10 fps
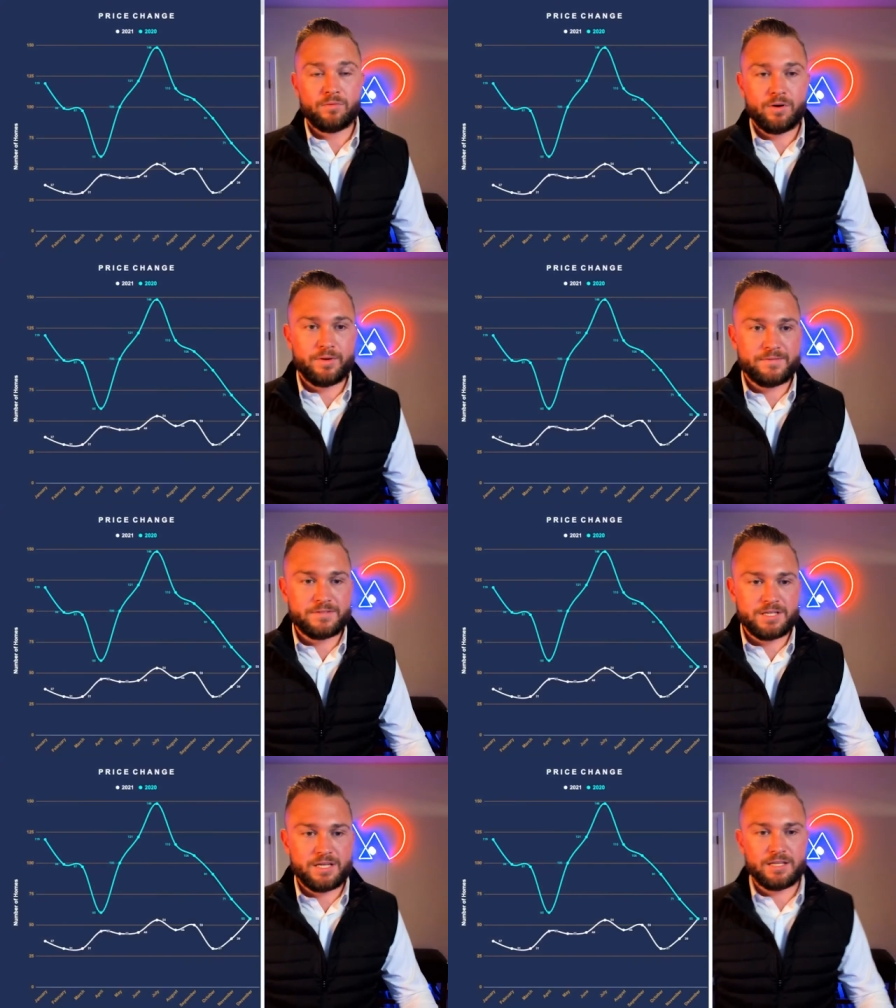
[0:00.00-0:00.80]
What we've
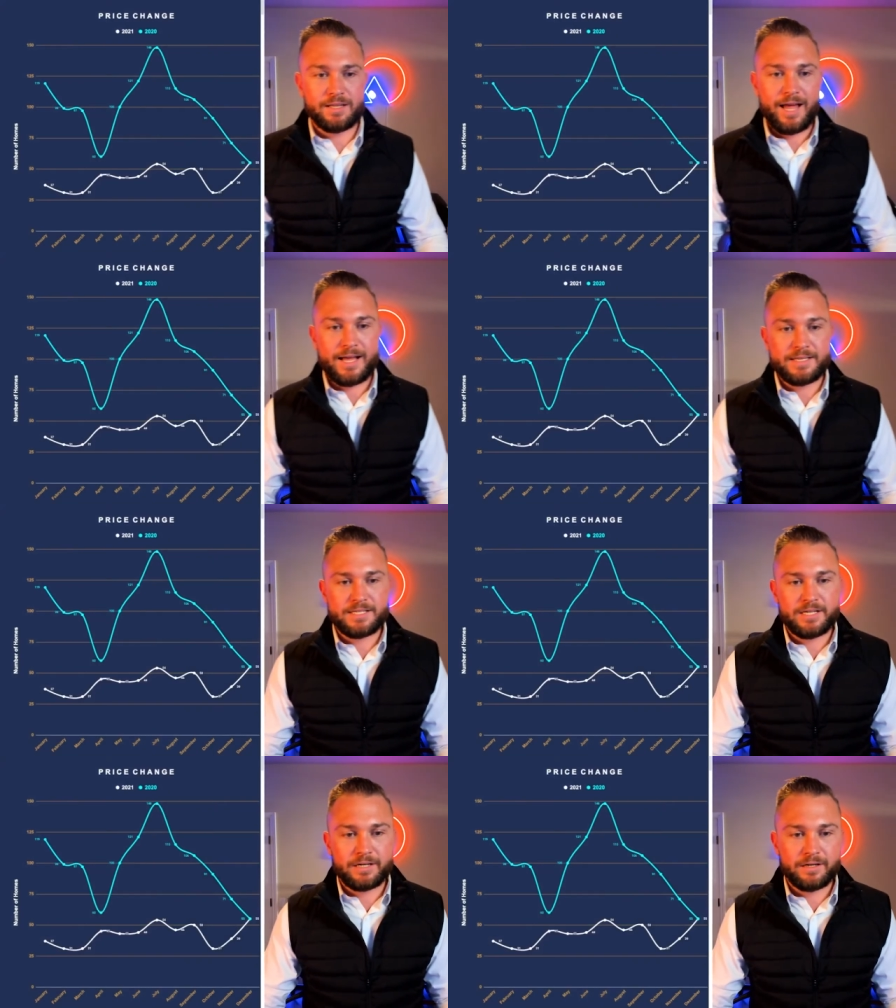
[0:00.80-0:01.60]
seen last
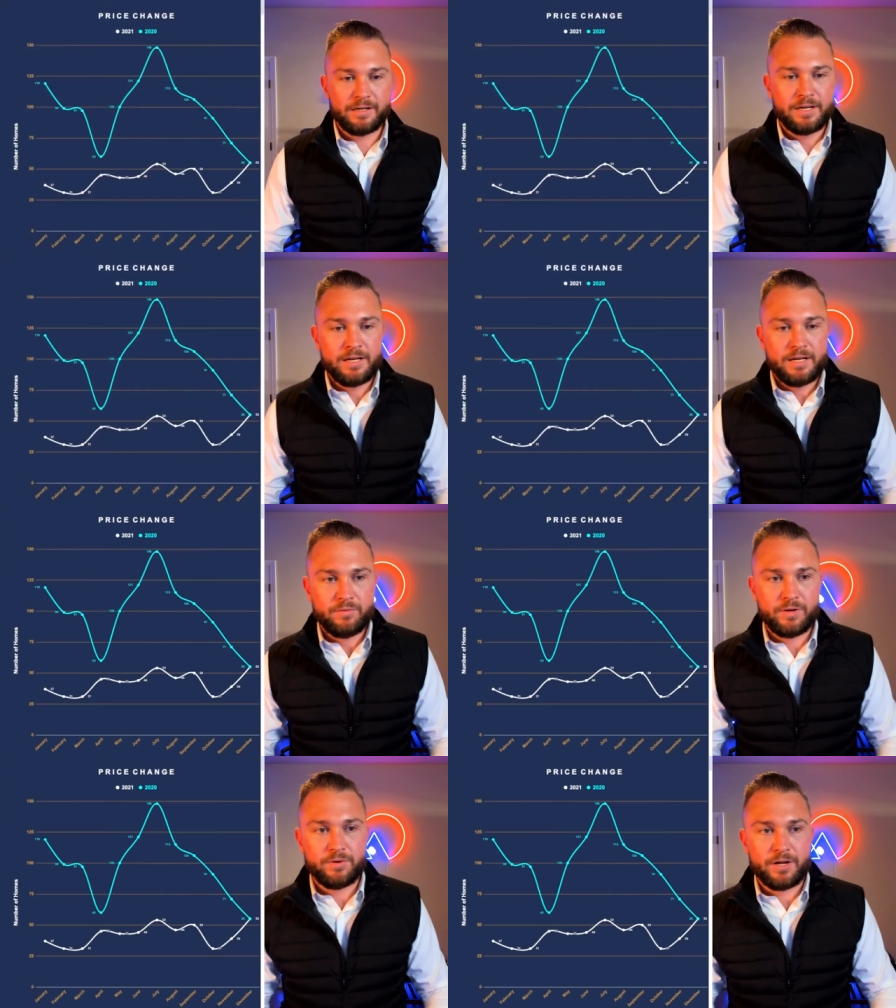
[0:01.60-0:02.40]
year
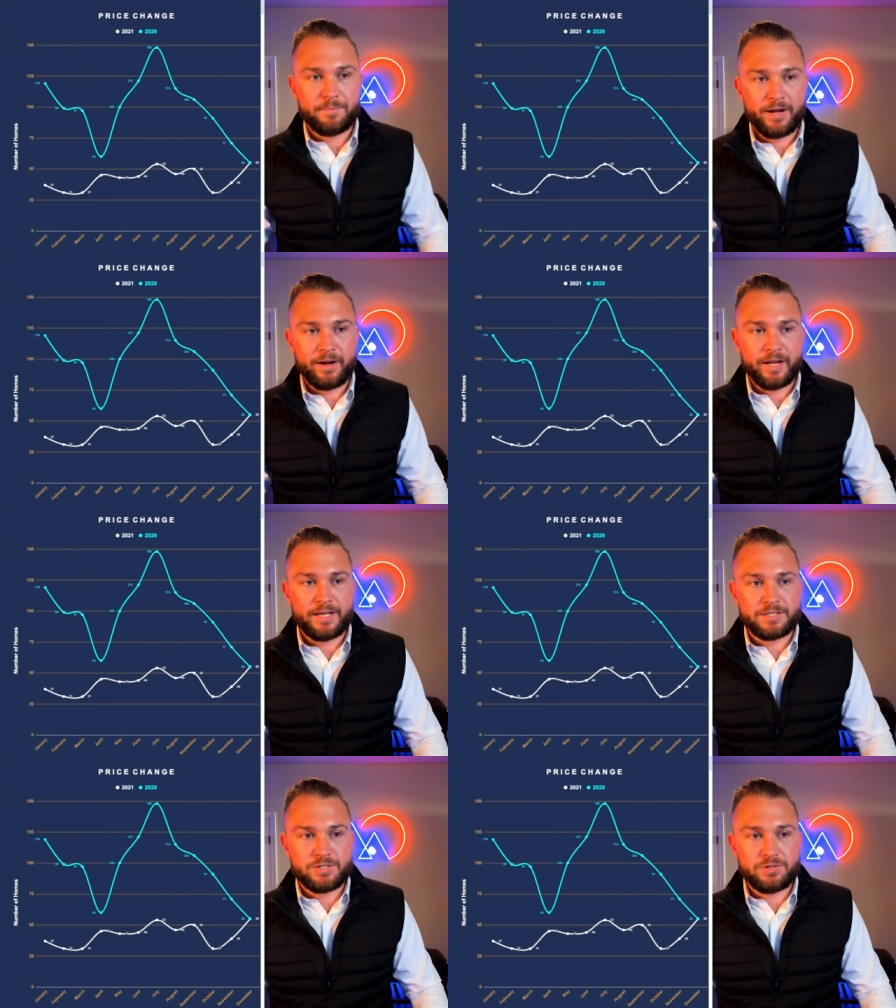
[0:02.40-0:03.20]
when we're comparing
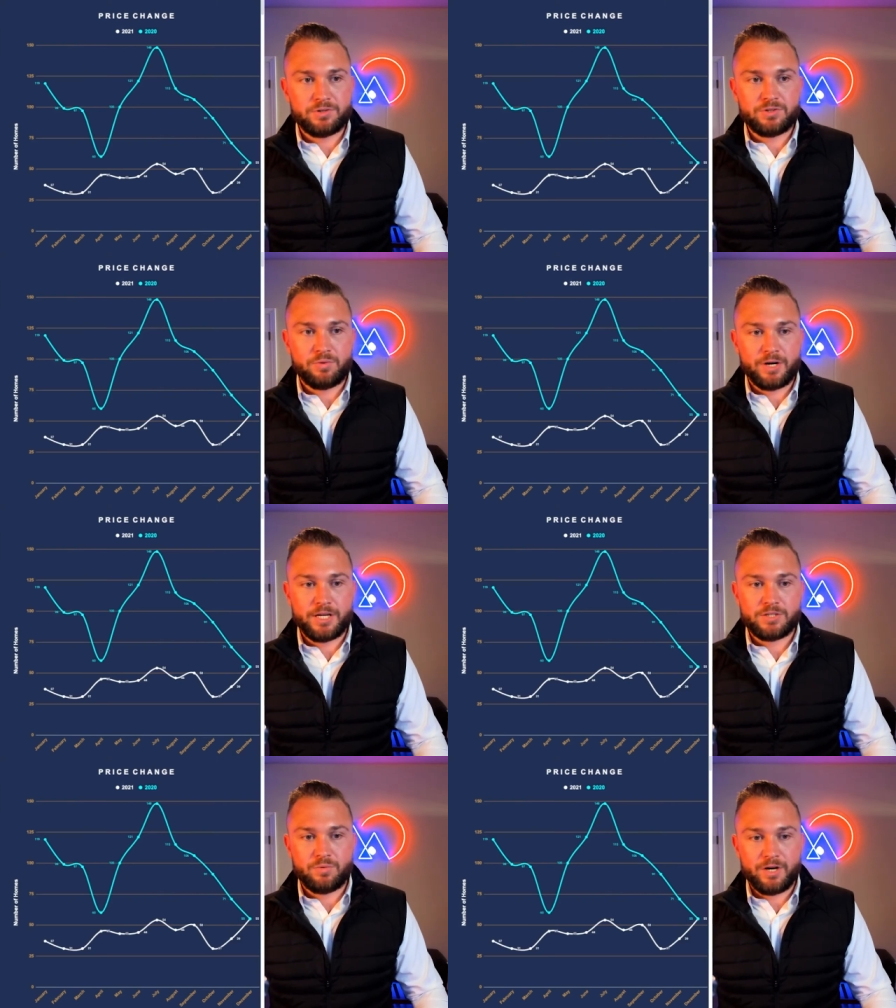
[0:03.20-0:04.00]
it to
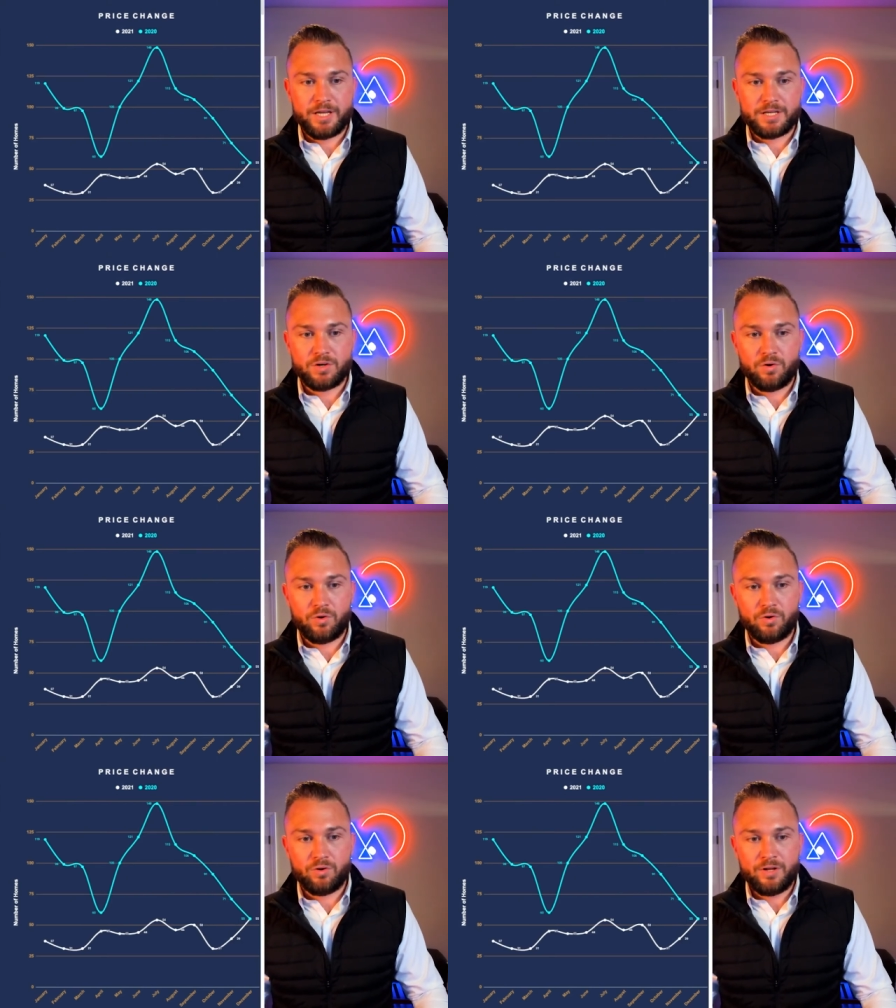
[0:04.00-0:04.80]
twenty twenty as a
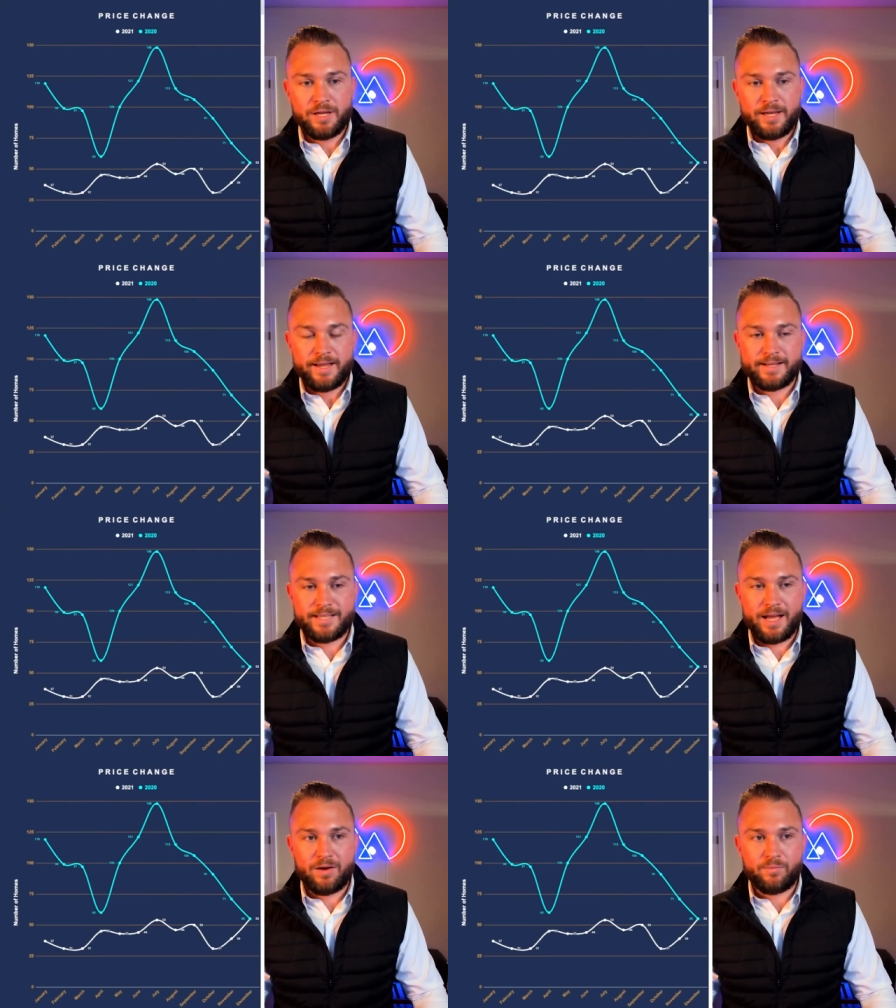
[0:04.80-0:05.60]
whole, is
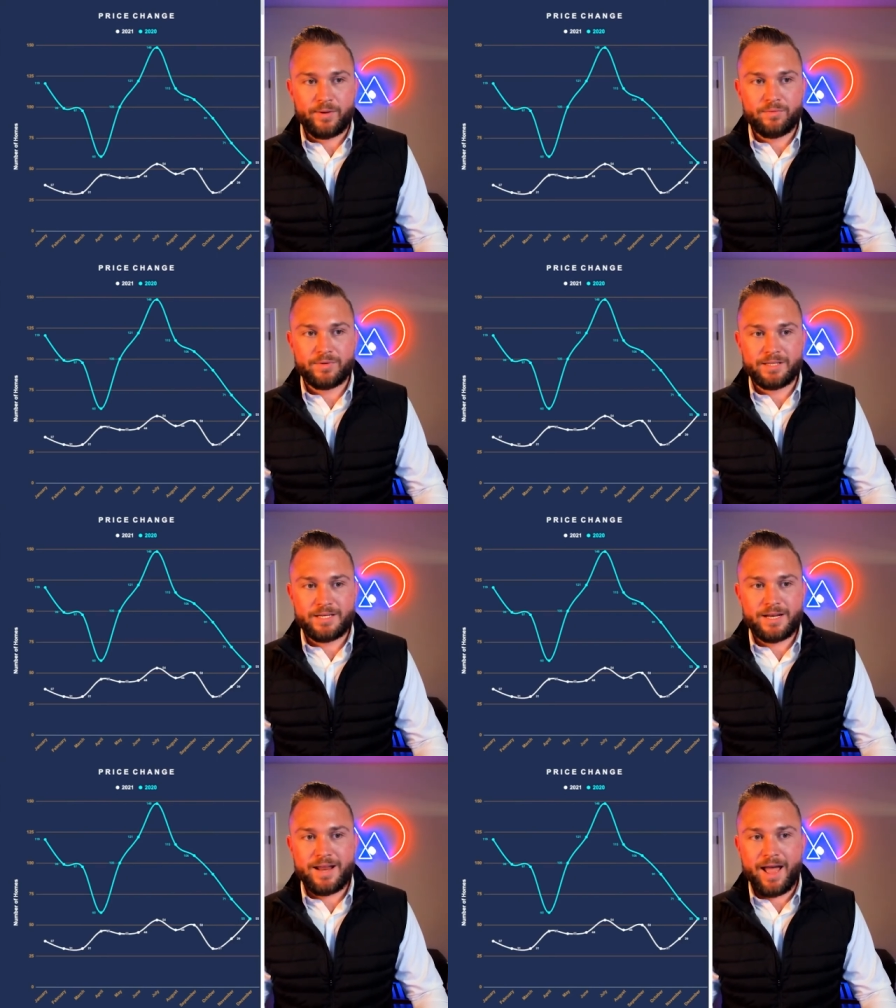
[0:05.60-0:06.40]
that we really
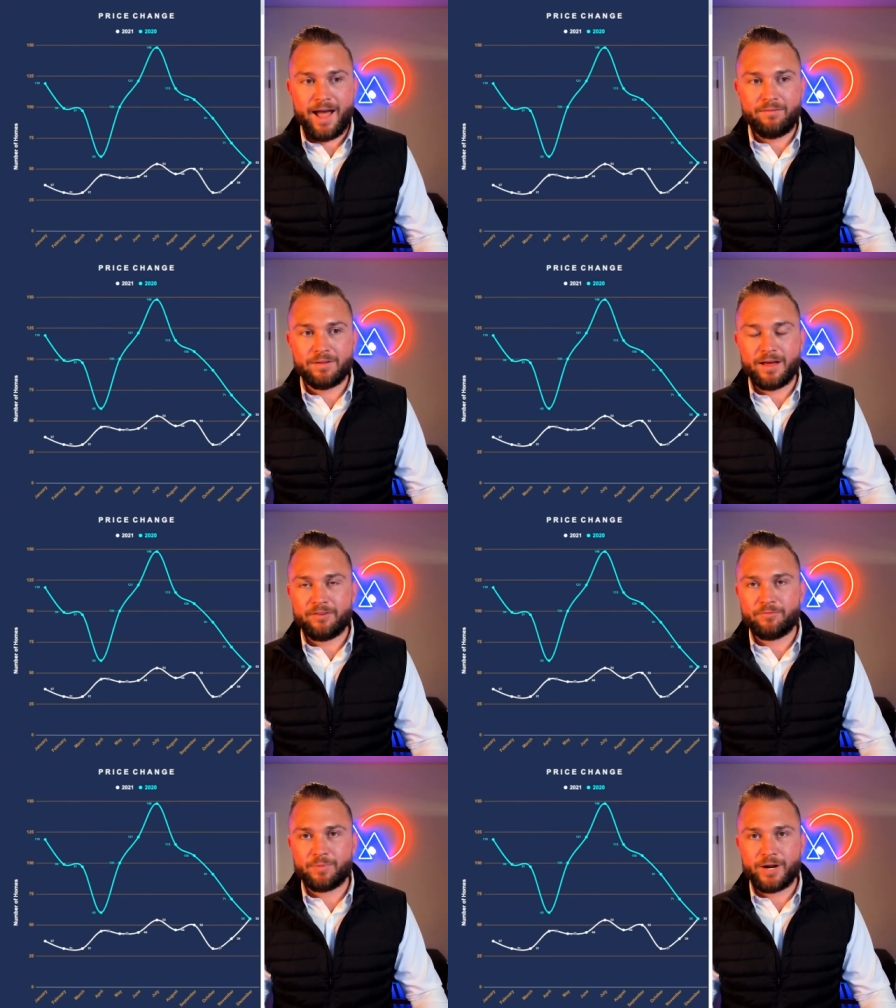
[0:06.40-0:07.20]
didn't have a lot
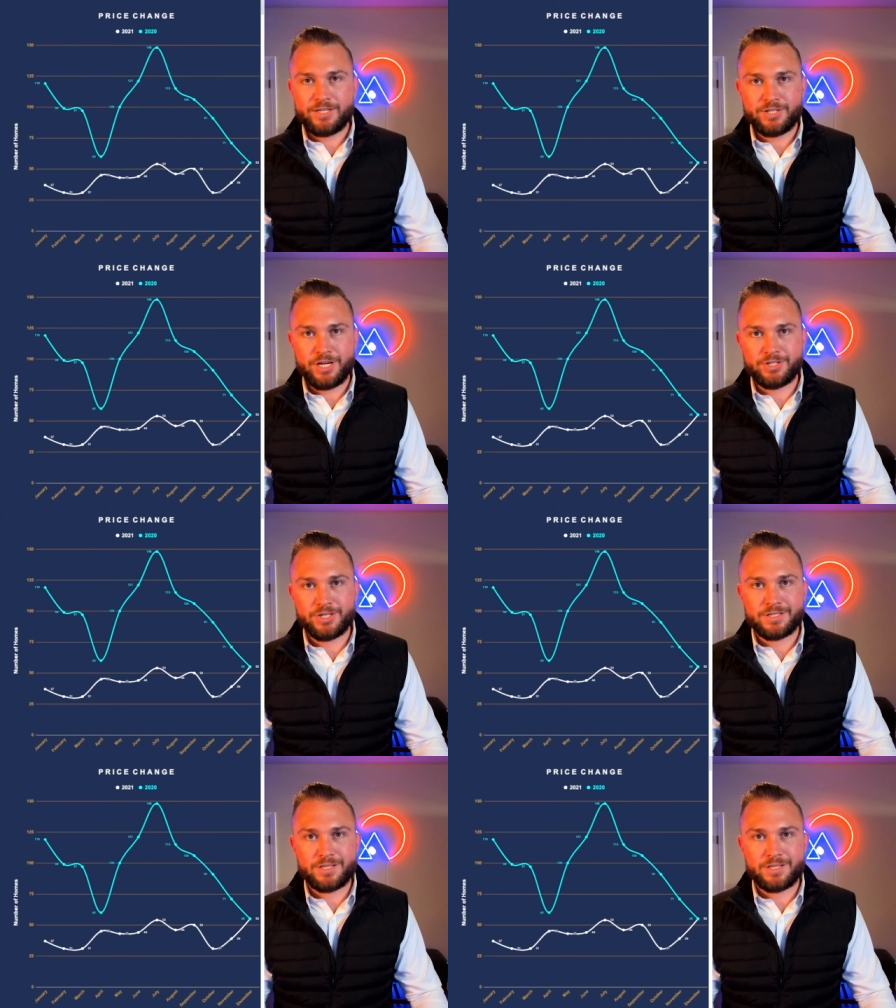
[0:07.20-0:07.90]
of price changes.